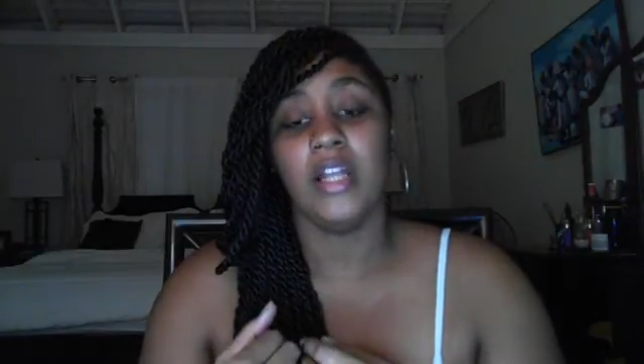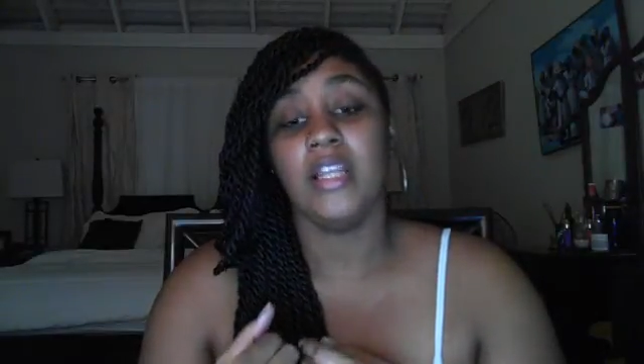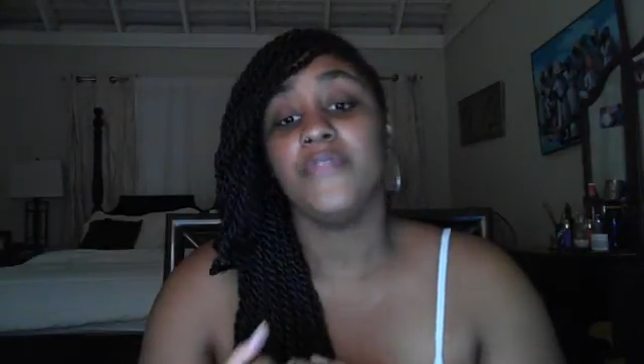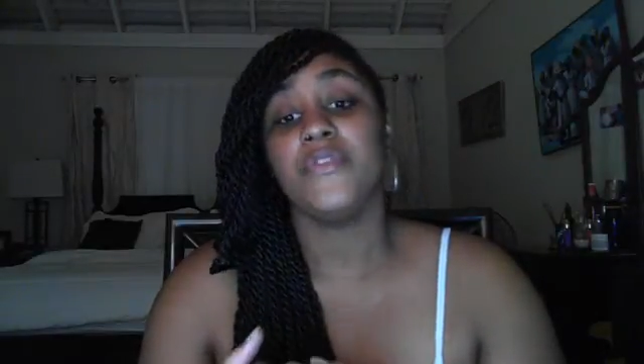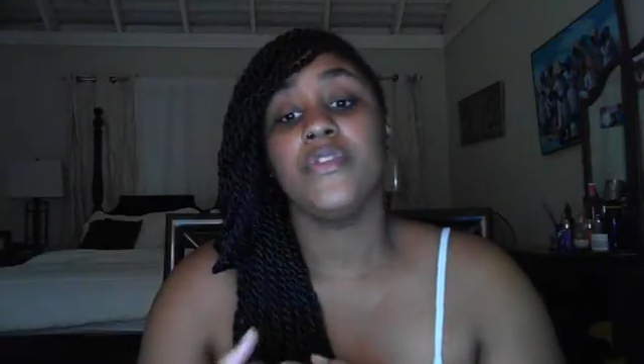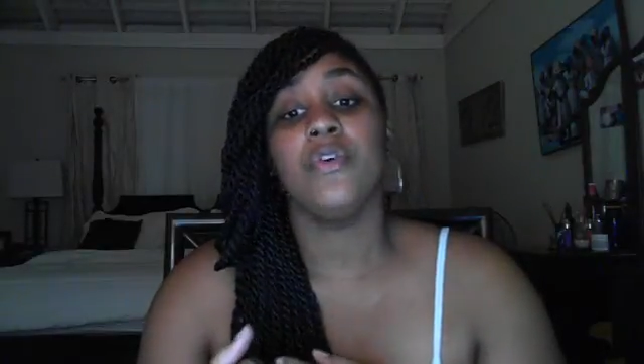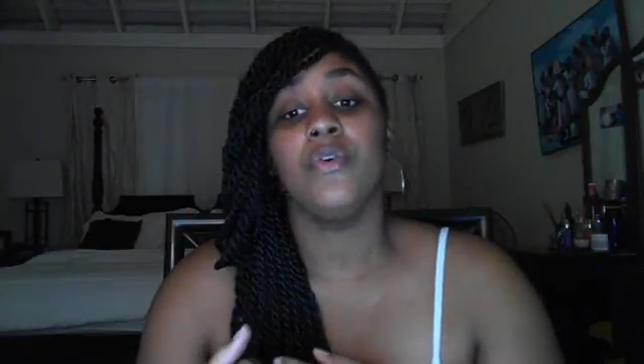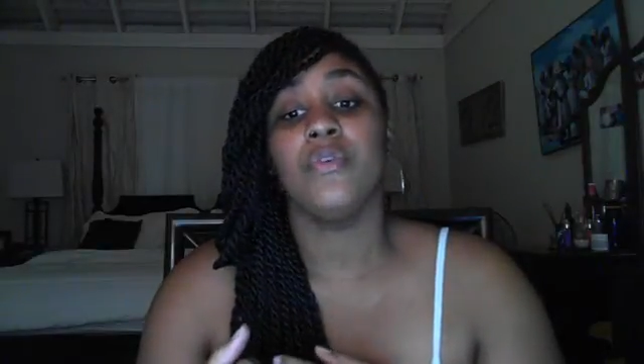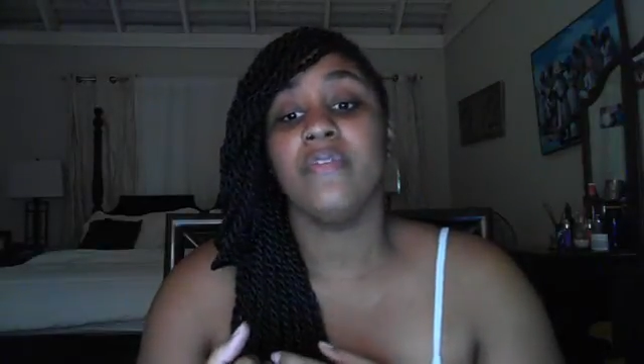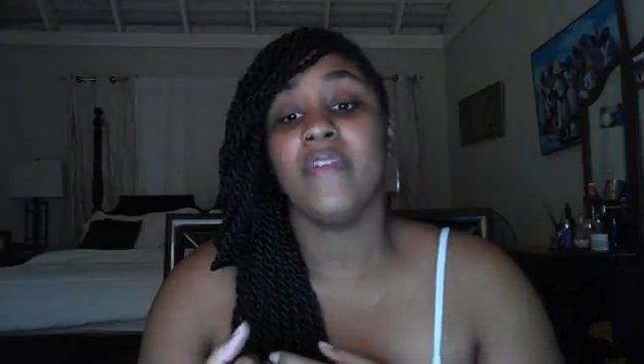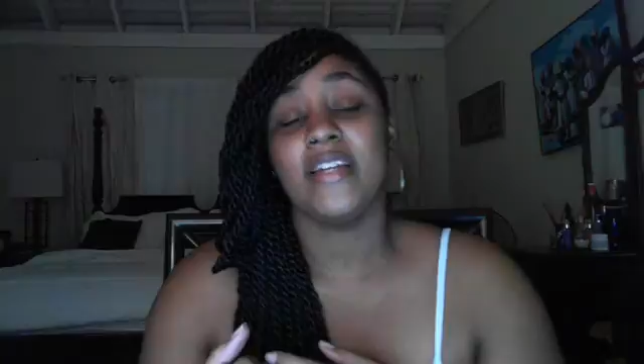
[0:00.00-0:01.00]
Left to your
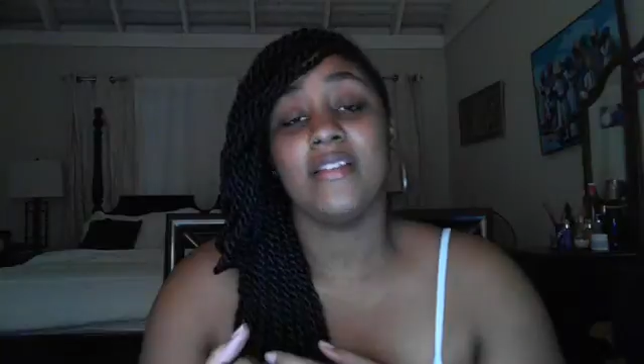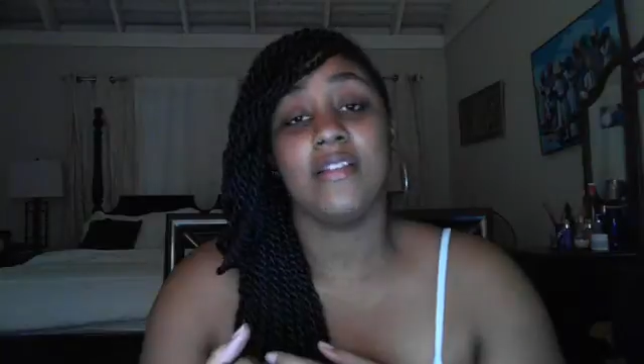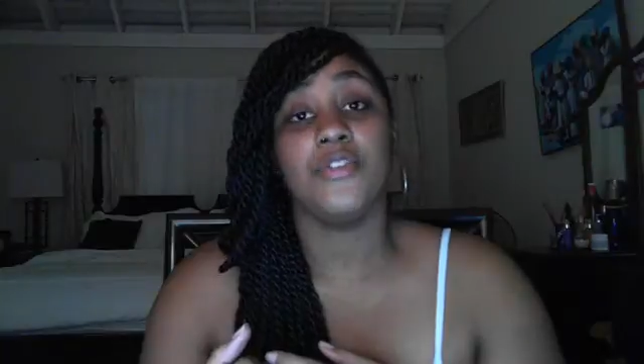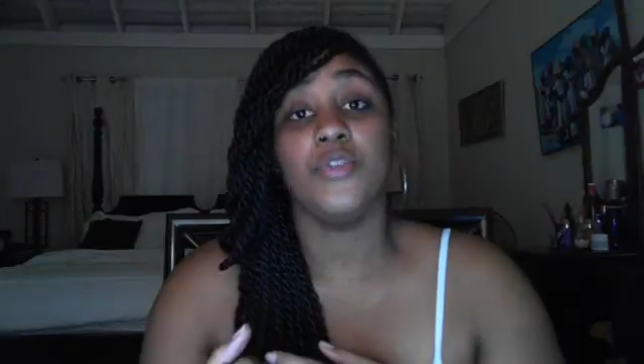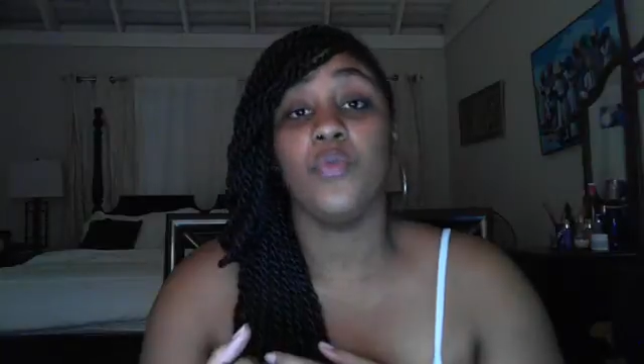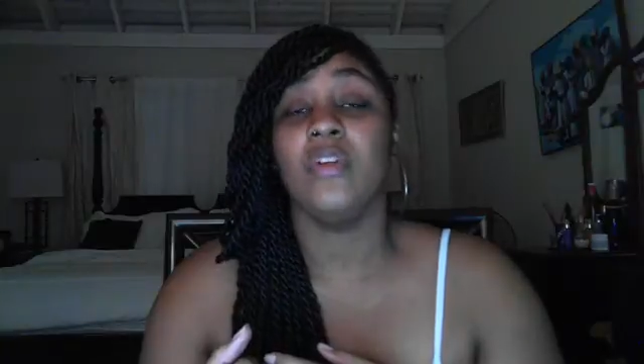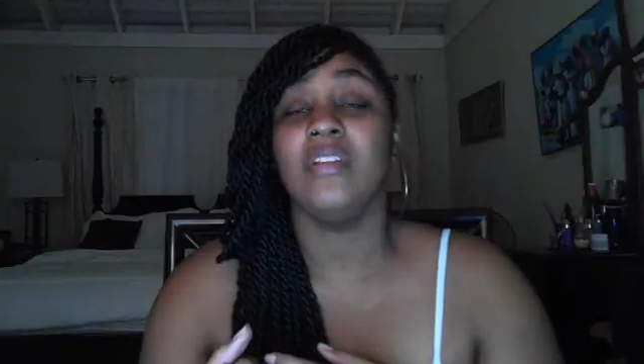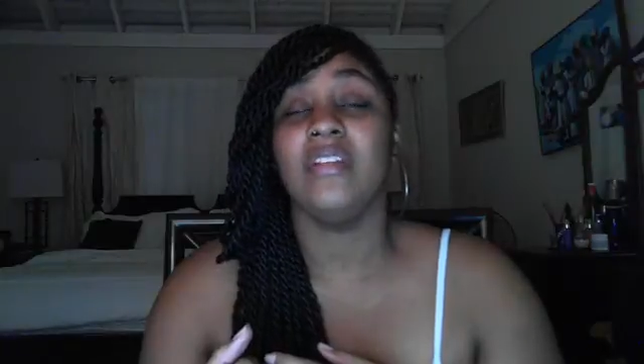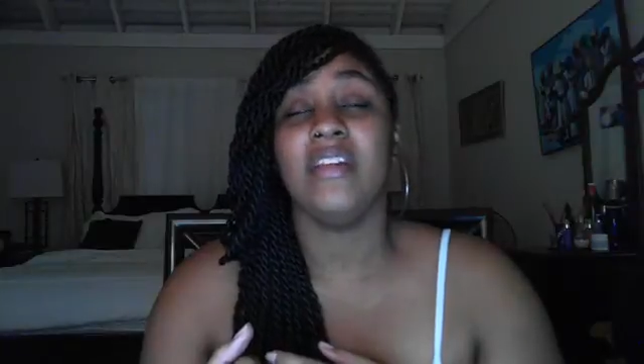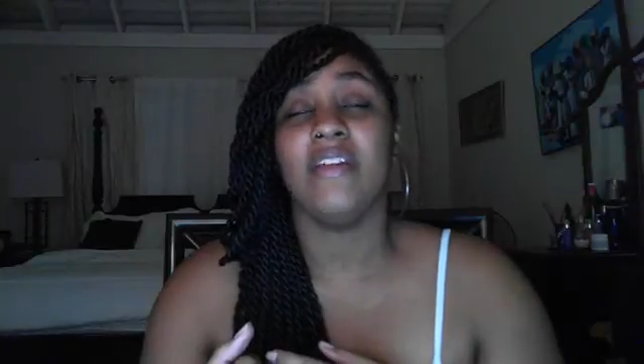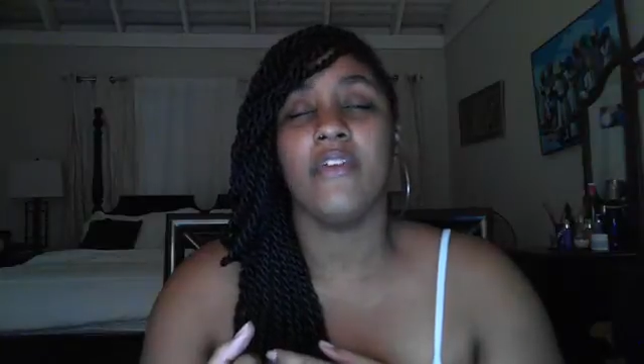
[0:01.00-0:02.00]
own devices, you would
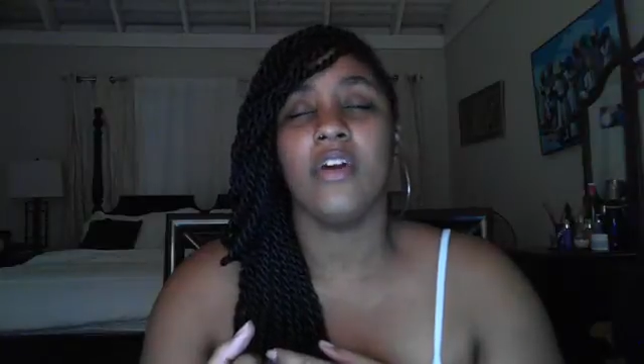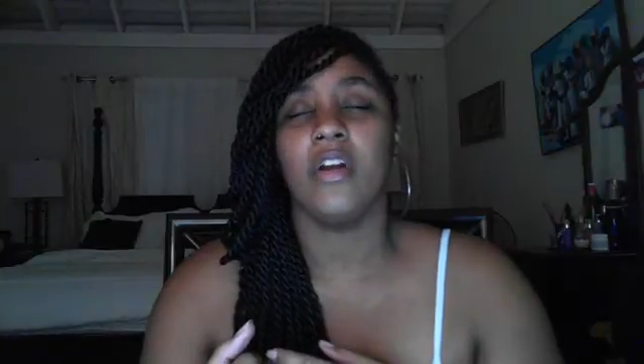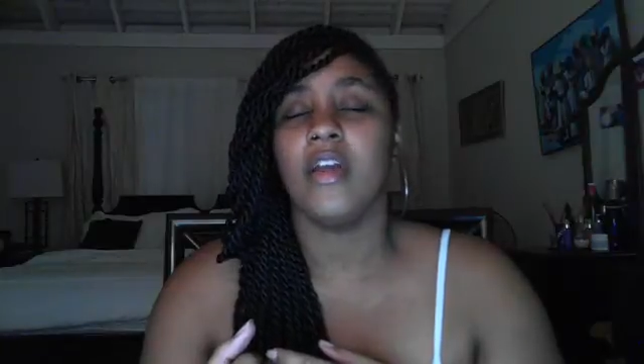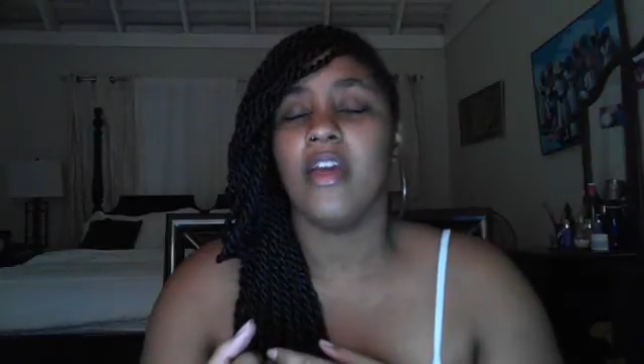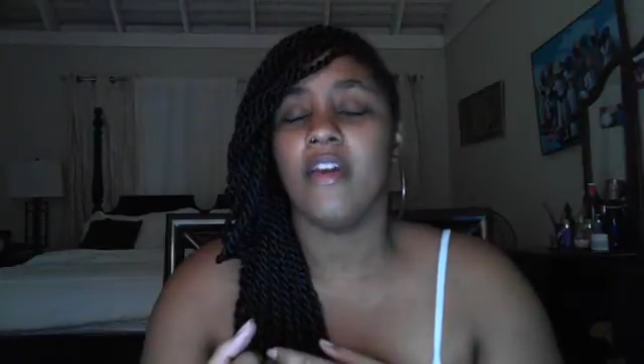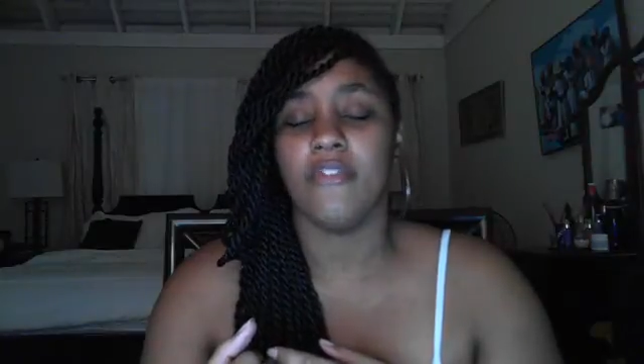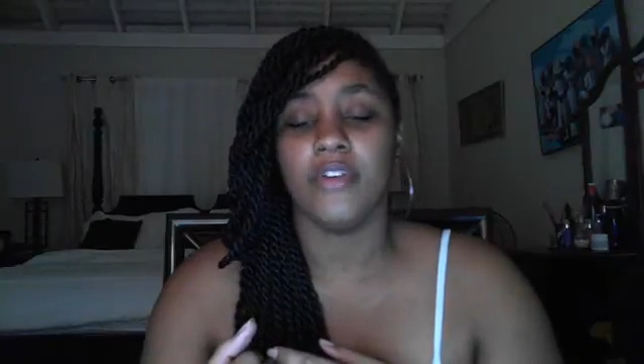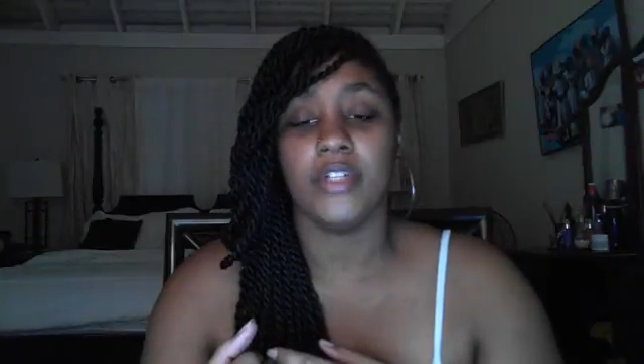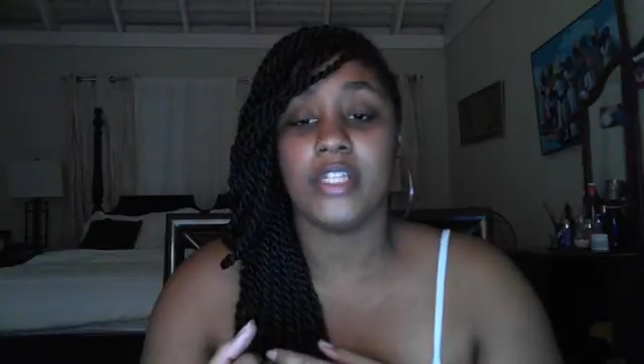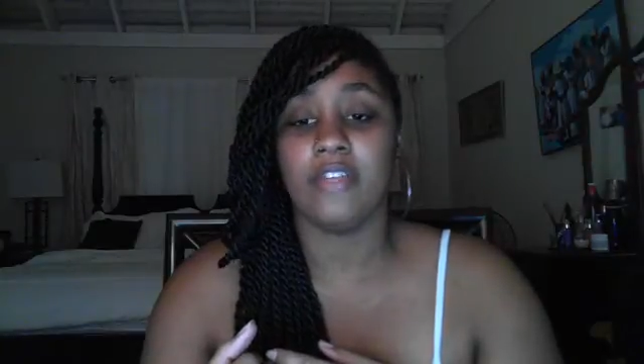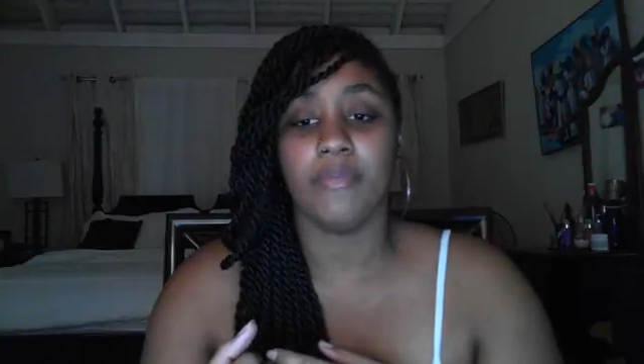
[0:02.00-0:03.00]
never
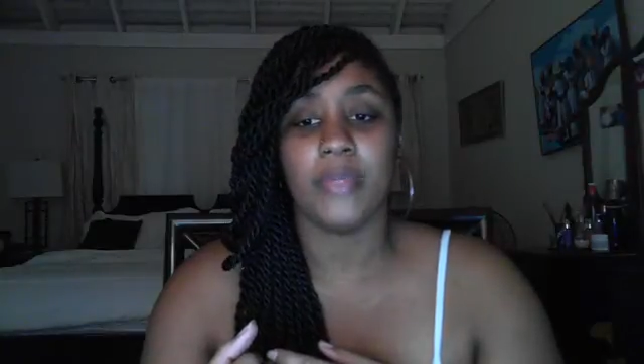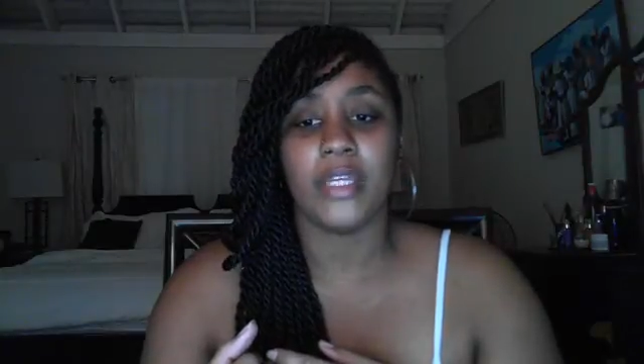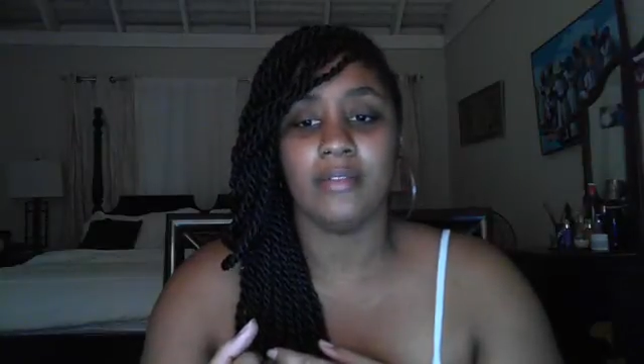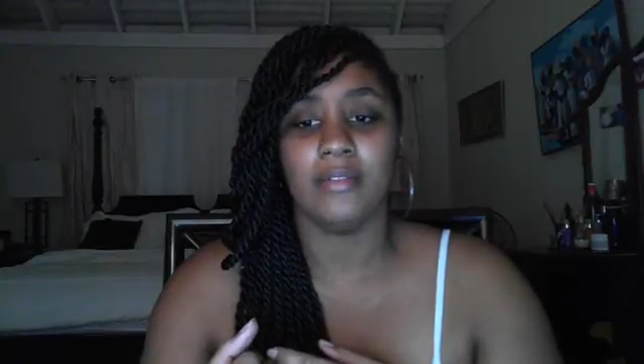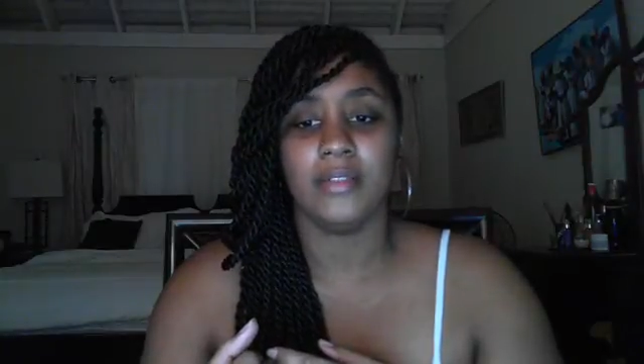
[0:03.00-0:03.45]
ever leave me.